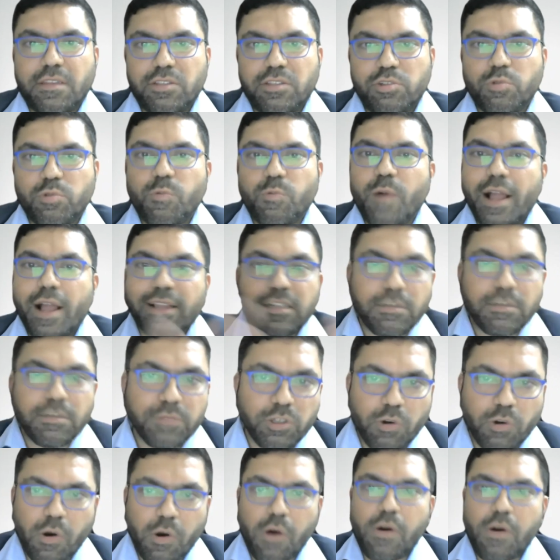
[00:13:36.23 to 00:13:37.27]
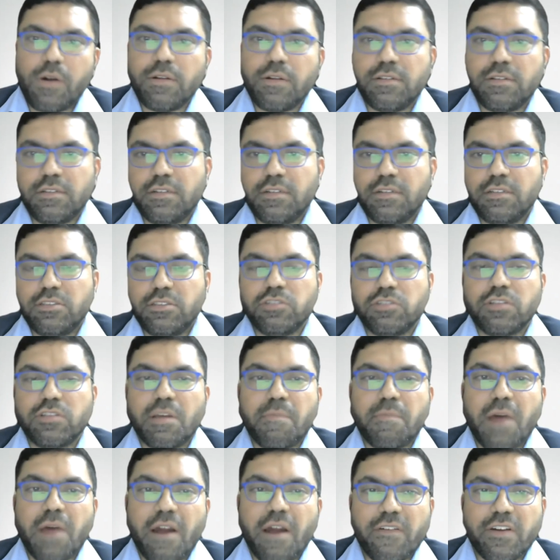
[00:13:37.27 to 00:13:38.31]
to welcome you all to the
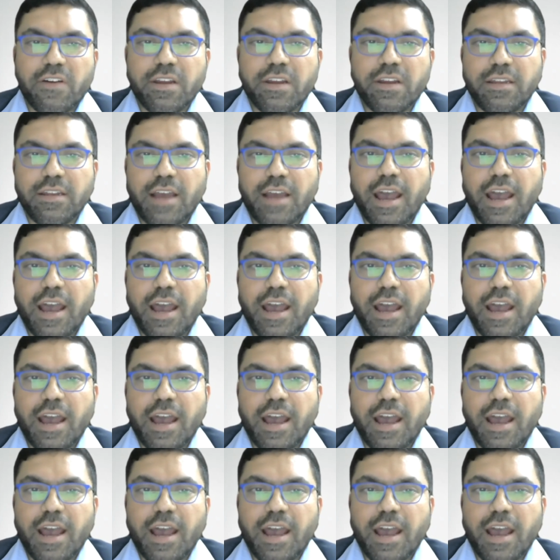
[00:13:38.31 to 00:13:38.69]
Bahrain